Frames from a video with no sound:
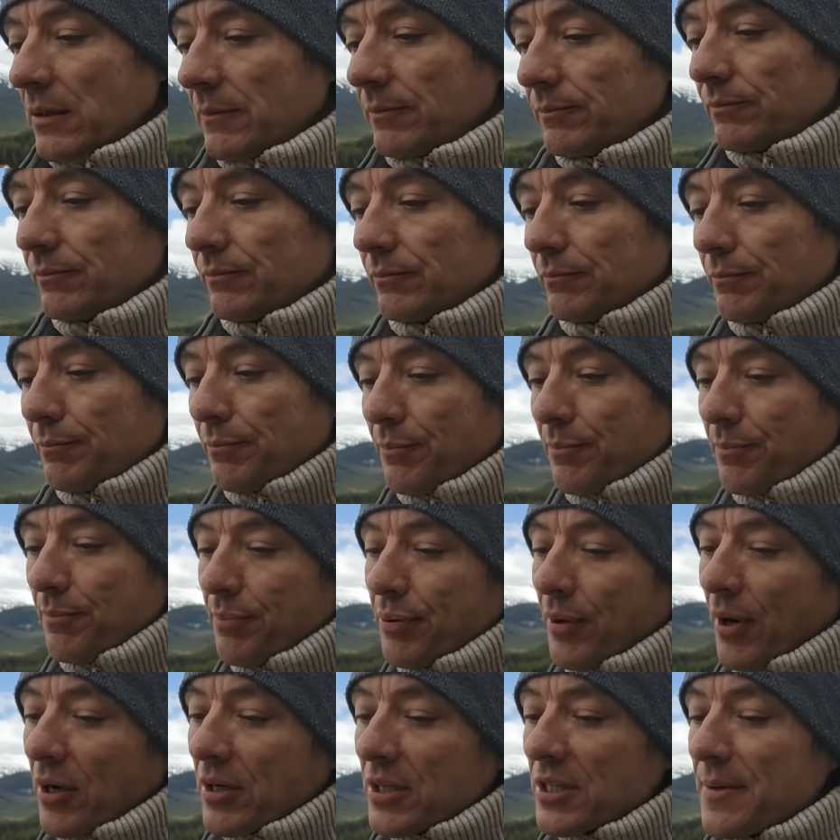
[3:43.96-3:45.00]
Mm,
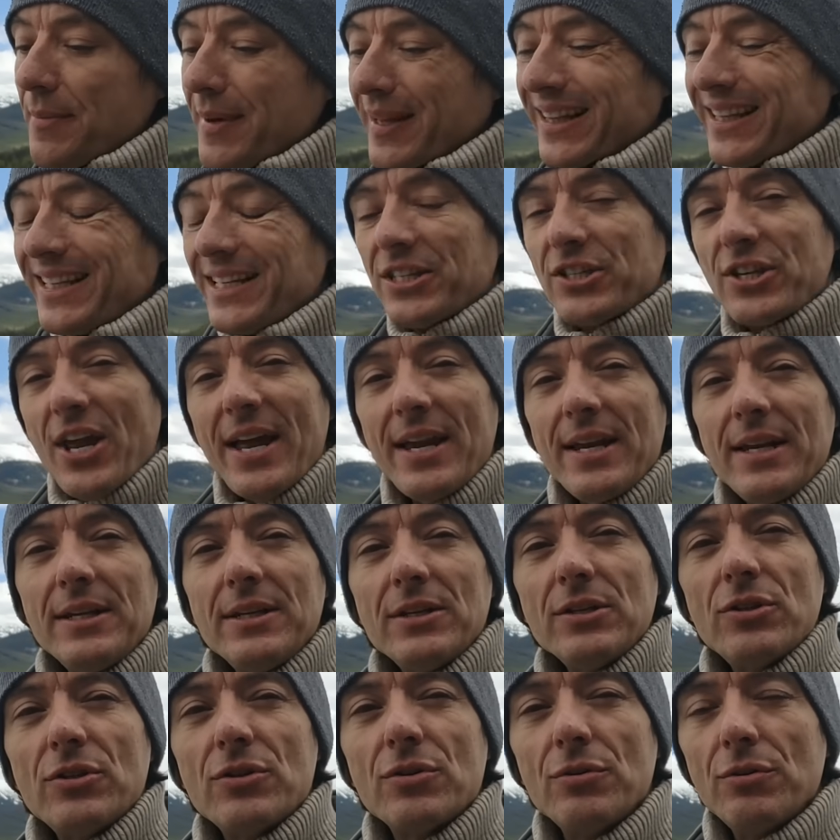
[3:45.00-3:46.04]
approximately
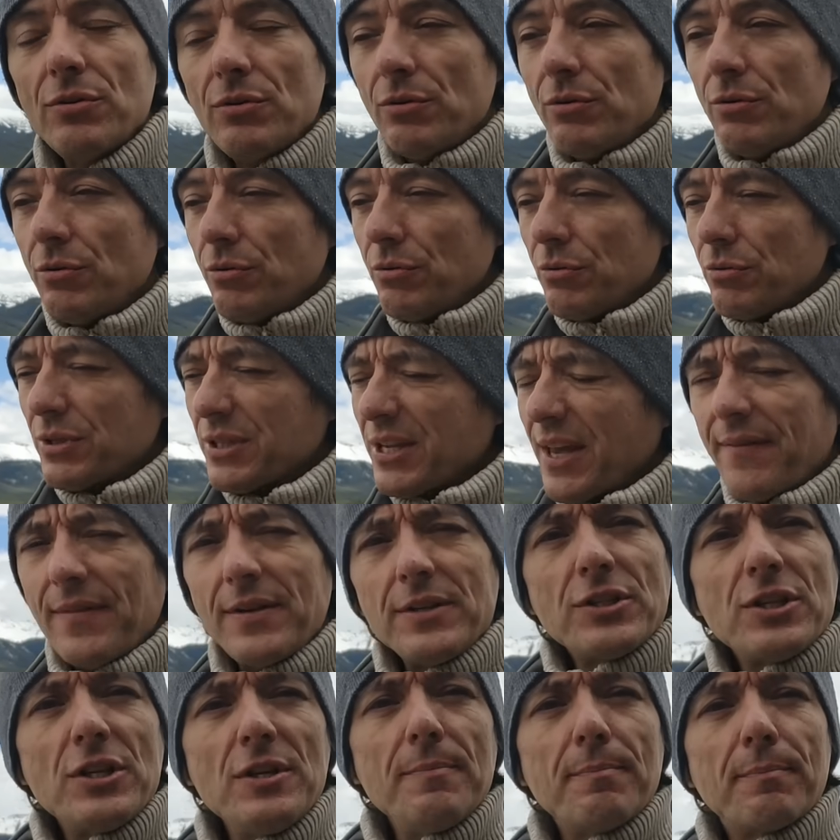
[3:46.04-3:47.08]
10 to
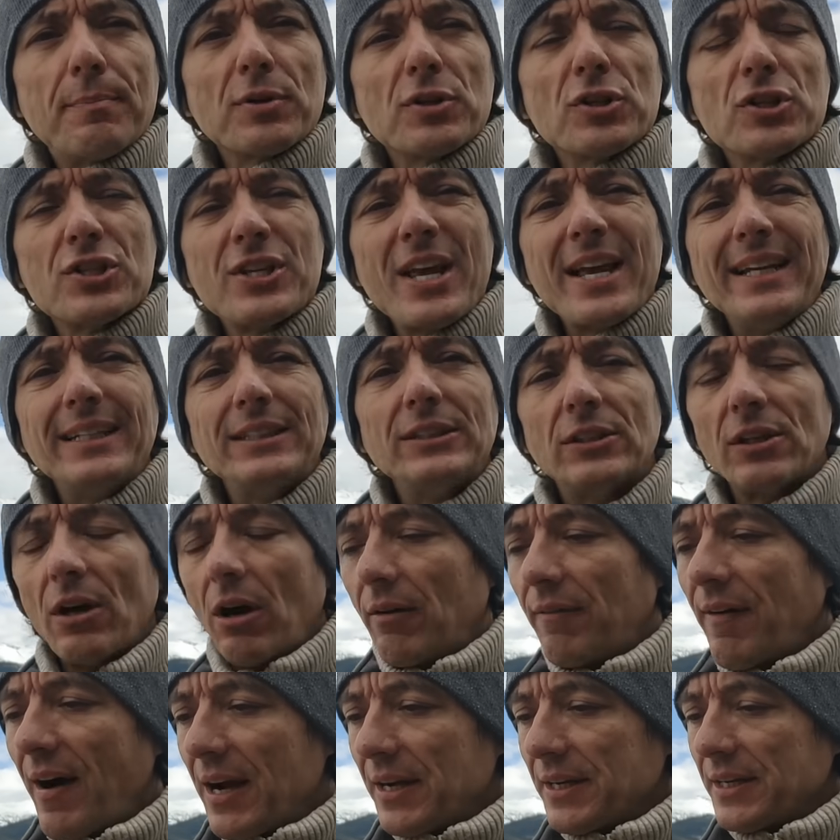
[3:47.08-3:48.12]
17%
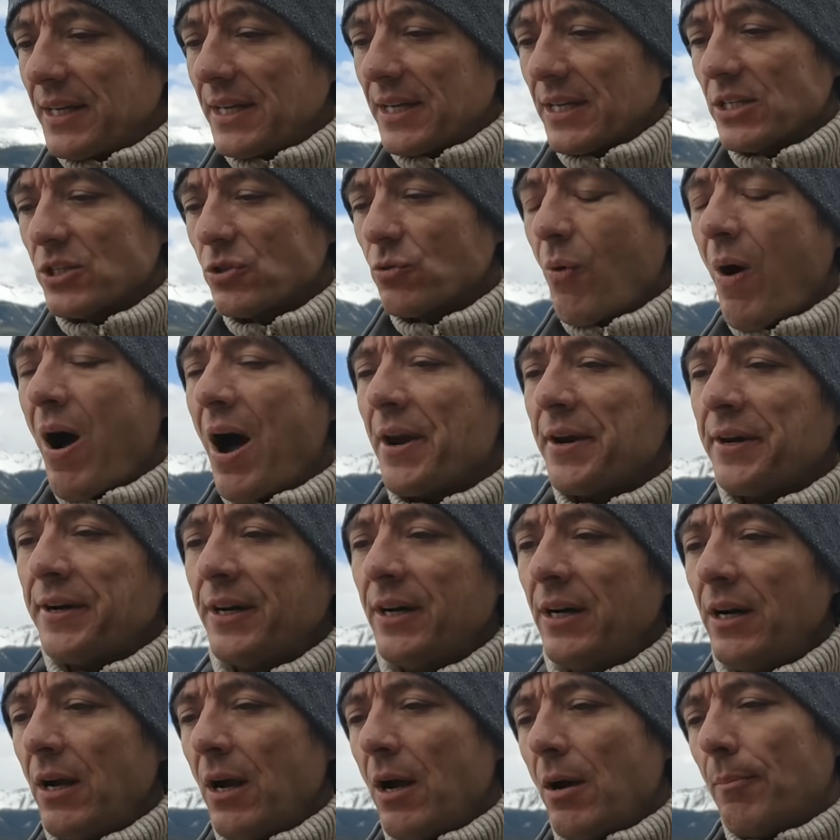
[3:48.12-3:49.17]
of honey is
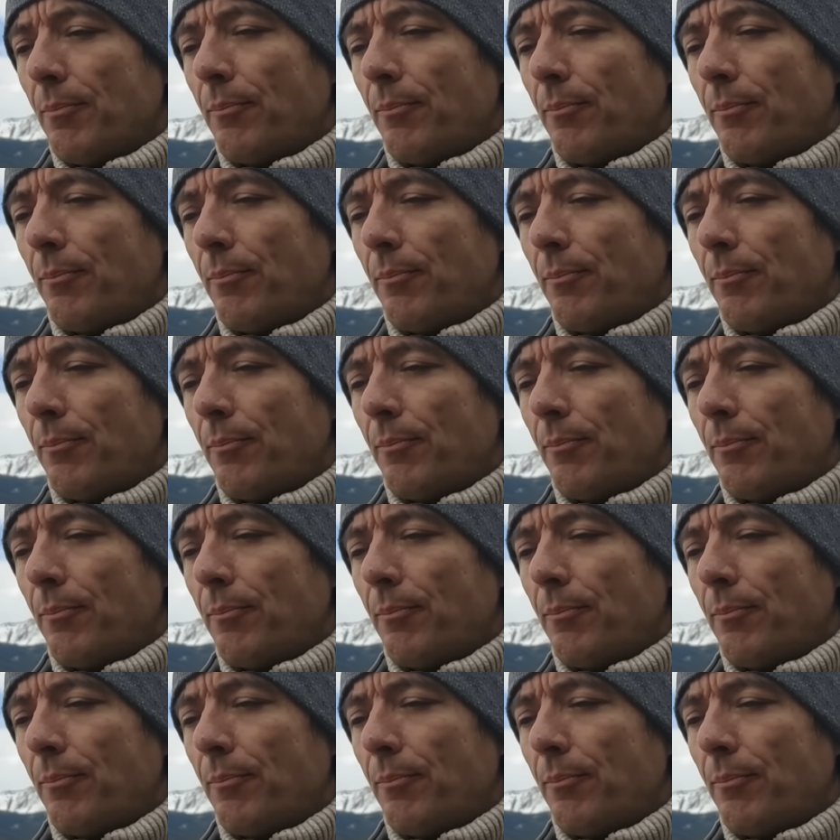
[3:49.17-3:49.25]
water,